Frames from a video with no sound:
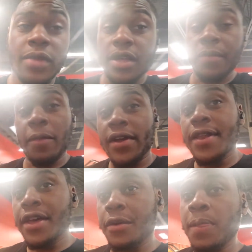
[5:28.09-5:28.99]
But
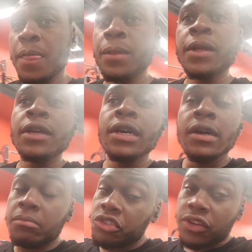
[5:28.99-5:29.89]
right now,
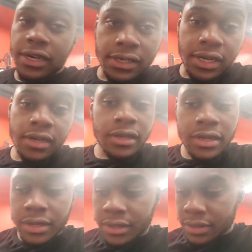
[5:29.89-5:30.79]
trying to dunk.
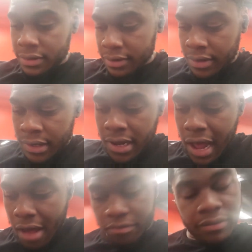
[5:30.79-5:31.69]

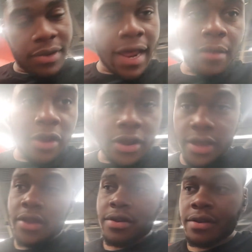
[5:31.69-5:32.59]
I'm damn near
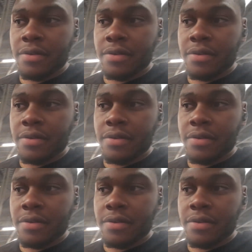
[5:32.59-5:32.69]
there.